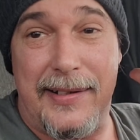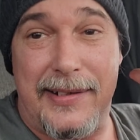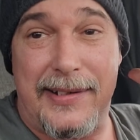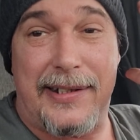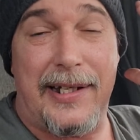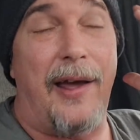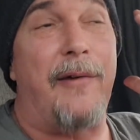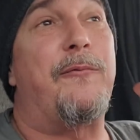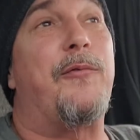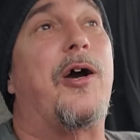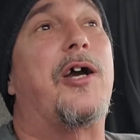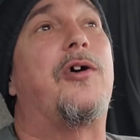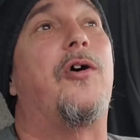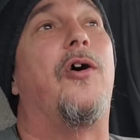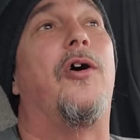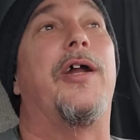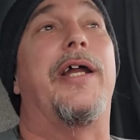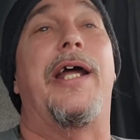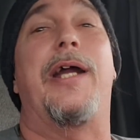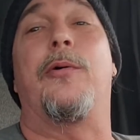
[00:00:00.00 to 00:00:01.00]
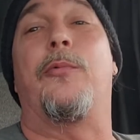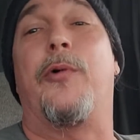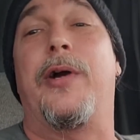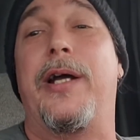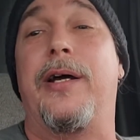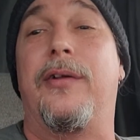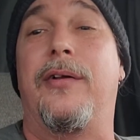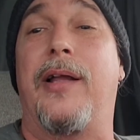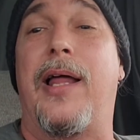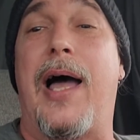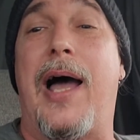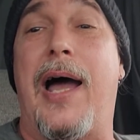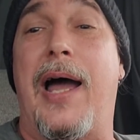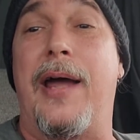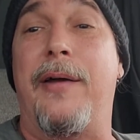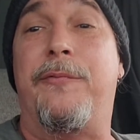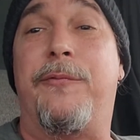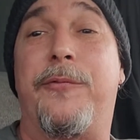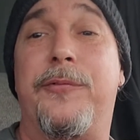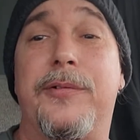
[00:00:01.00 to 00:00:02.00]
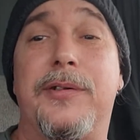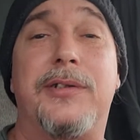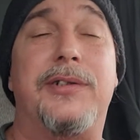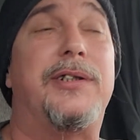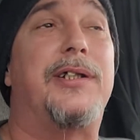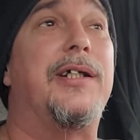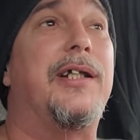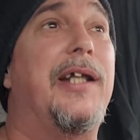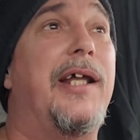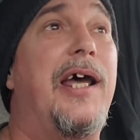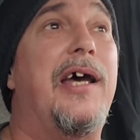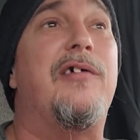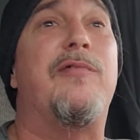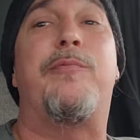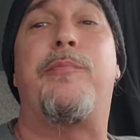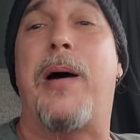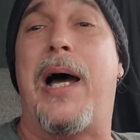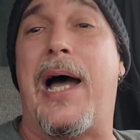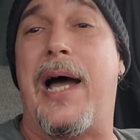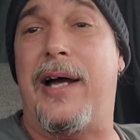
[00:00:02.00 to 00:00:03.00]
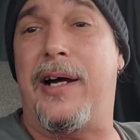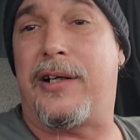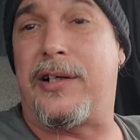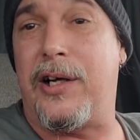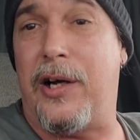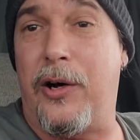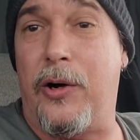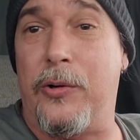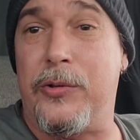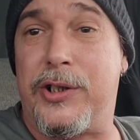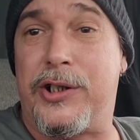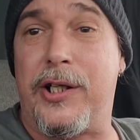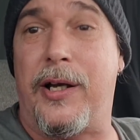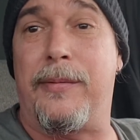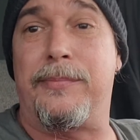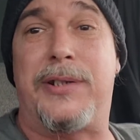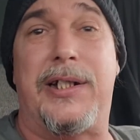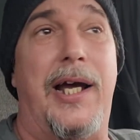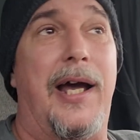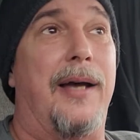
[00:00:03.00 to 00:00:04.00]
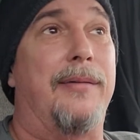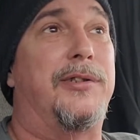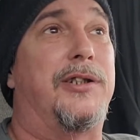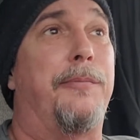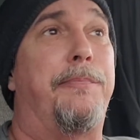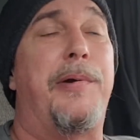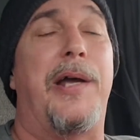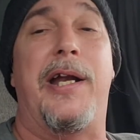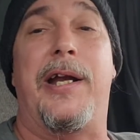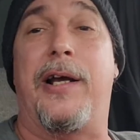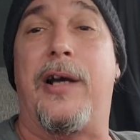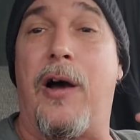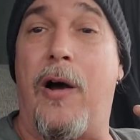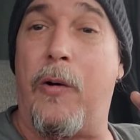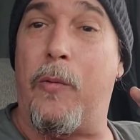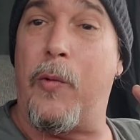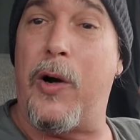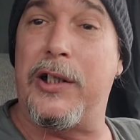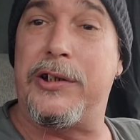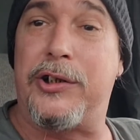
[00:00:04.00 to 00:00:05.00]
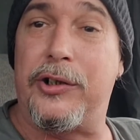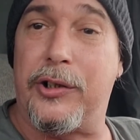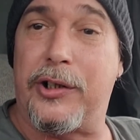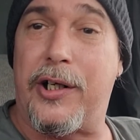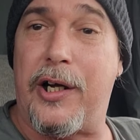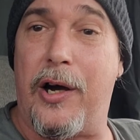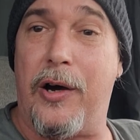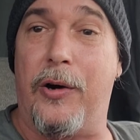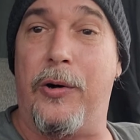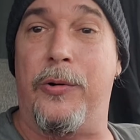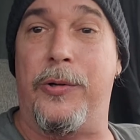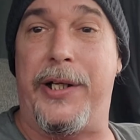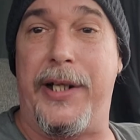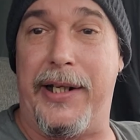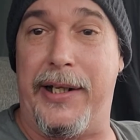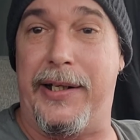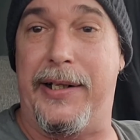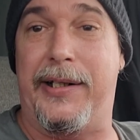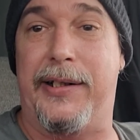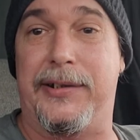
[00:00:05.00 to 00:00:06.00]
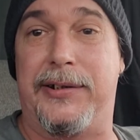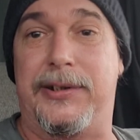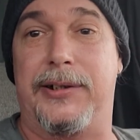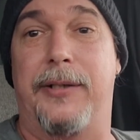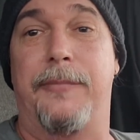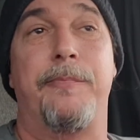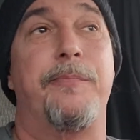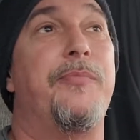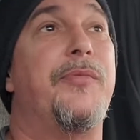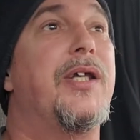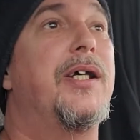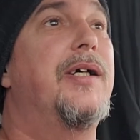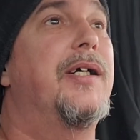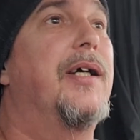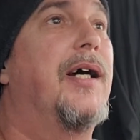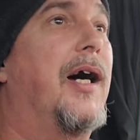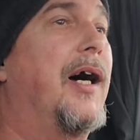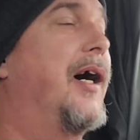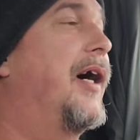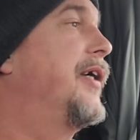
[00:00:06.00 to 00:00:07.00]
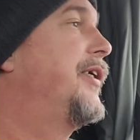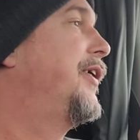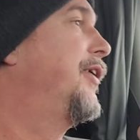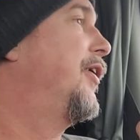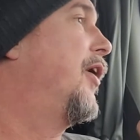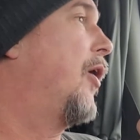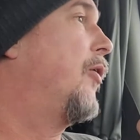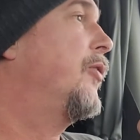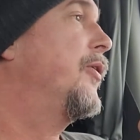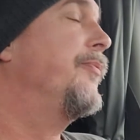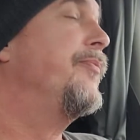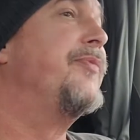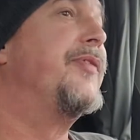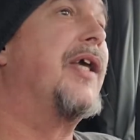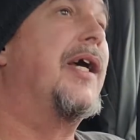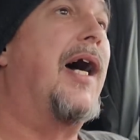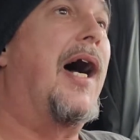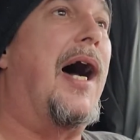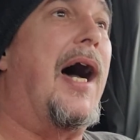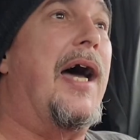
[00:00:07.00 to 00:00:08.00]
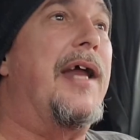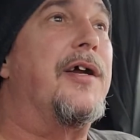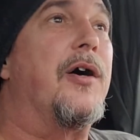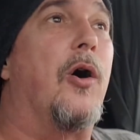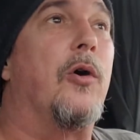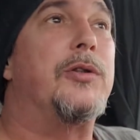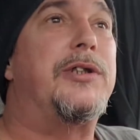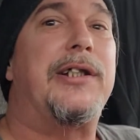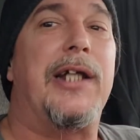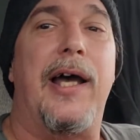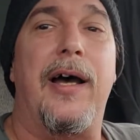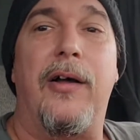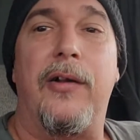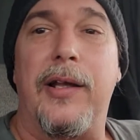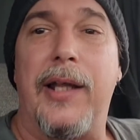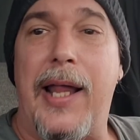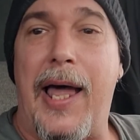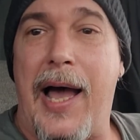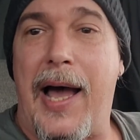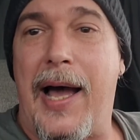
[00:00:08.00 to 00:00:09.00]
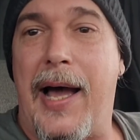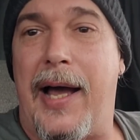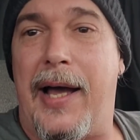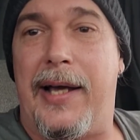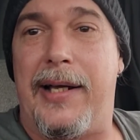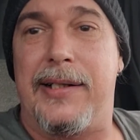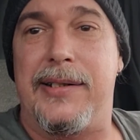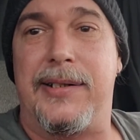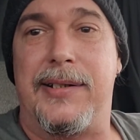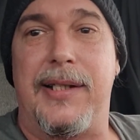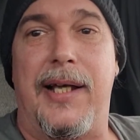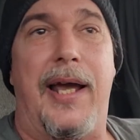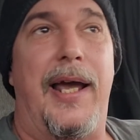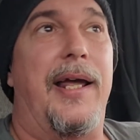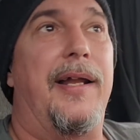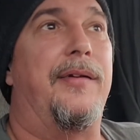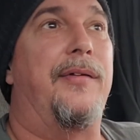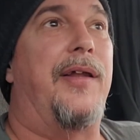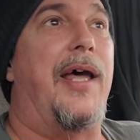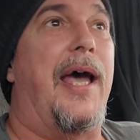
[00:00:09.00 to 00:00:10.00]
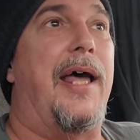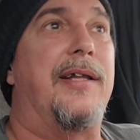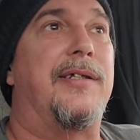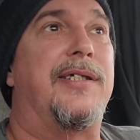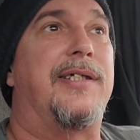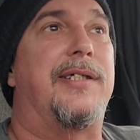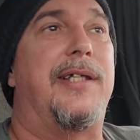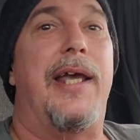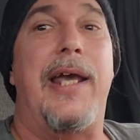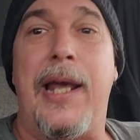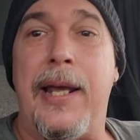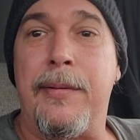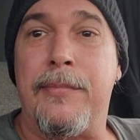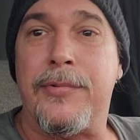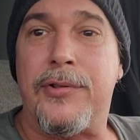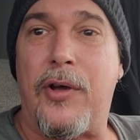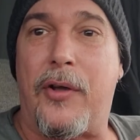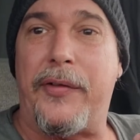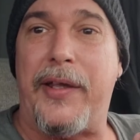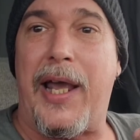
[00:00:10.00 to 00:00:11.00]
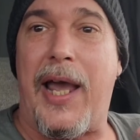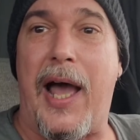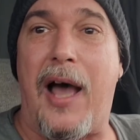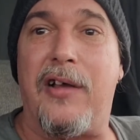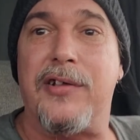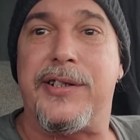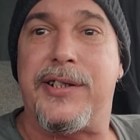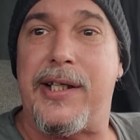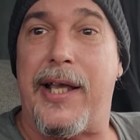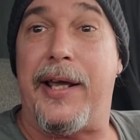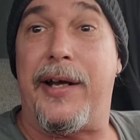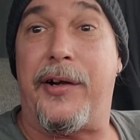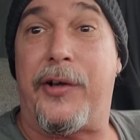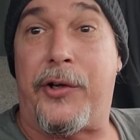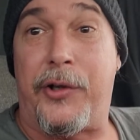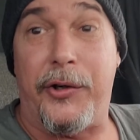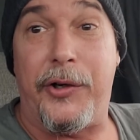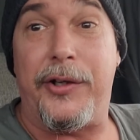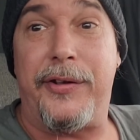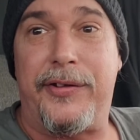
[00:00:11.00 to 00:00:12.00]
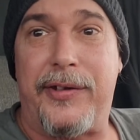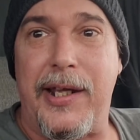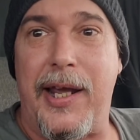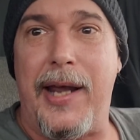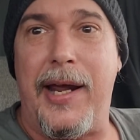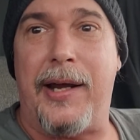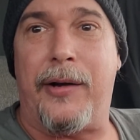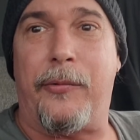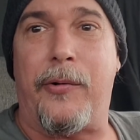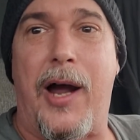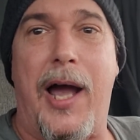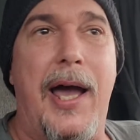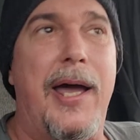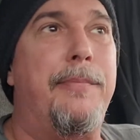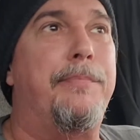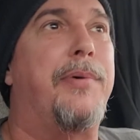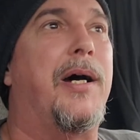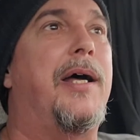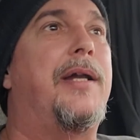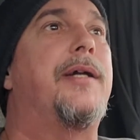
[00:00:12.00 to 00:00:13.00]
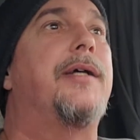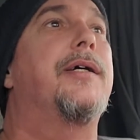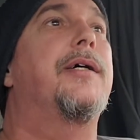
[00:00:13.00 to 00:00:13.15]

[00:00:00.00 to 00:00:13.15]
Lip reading: difficult in real life to live by a code sometimes, depending on what your code is. You know, I don't tell lies, and that seems on the outset a good thing, right? But